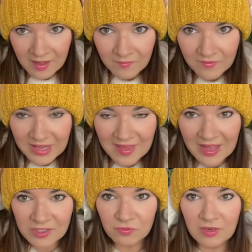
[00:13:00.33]
Yeah, that
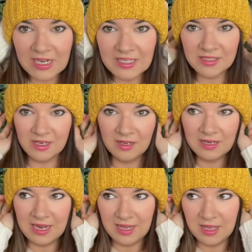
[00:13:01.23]
is really
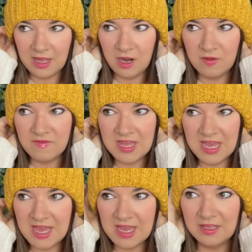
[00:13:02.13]
snuggly and over the
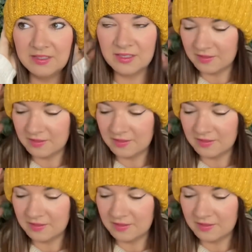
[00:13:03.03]
ears.